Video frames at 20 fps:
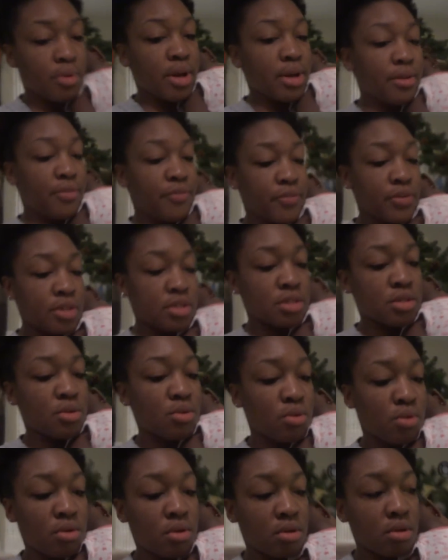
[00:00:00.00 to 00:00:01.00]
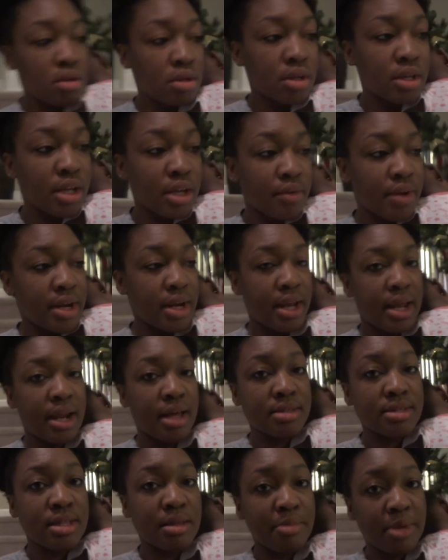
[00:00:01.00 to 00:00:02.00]
ready for school, getting ready to head
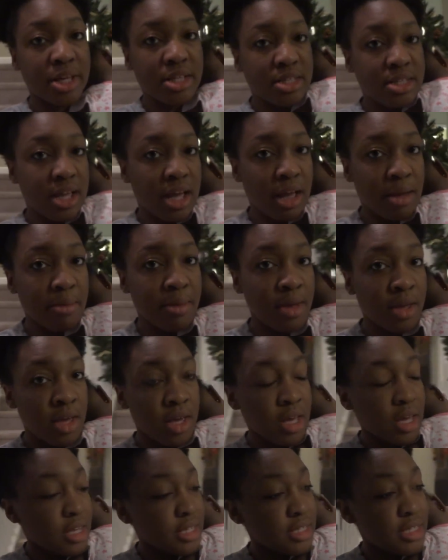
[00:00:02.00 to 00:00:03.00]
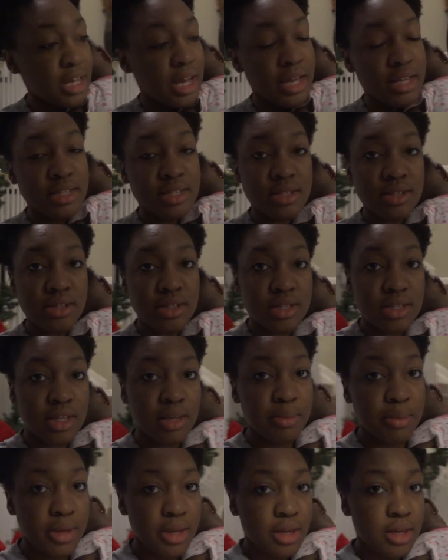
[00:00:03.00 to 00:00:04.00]
out to the bus stop. Sky's still
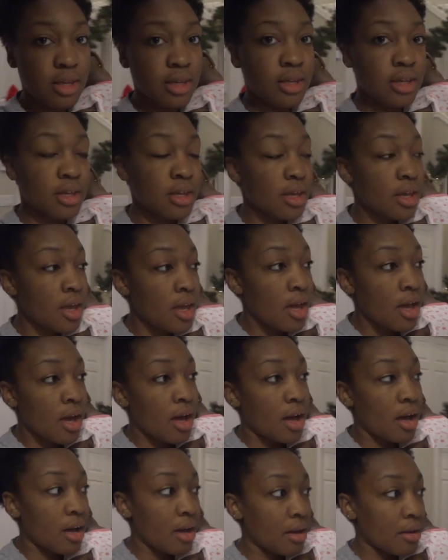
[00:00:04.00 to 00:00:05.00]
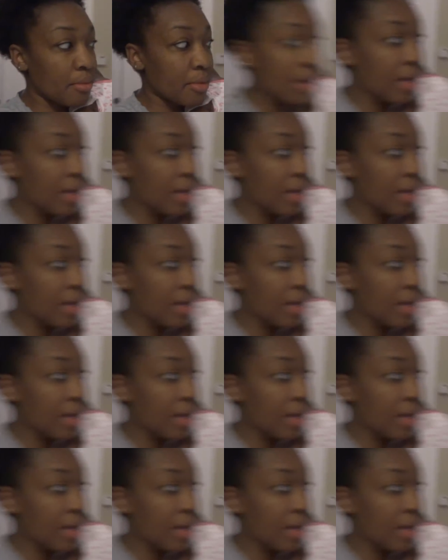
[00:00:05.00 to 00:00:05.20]
sleeping. Um,